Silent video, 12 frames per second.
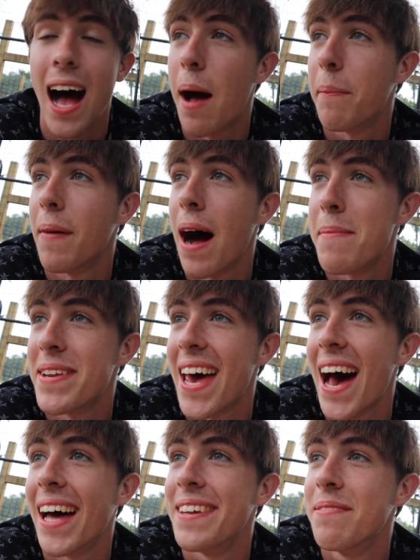I'm, I'm a
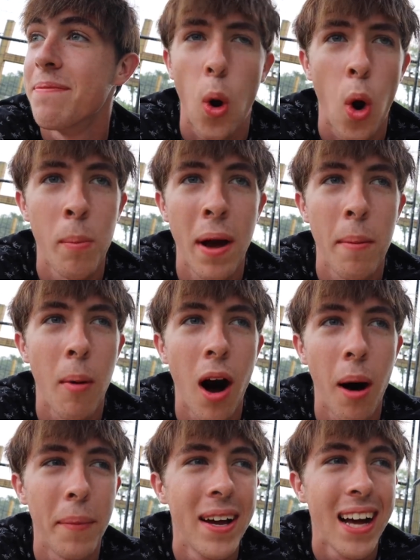dad, or my
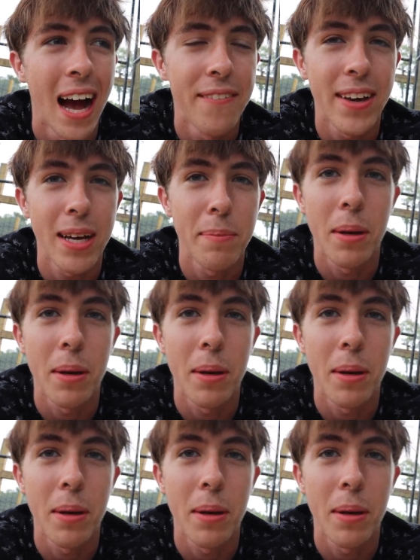mom. I feel like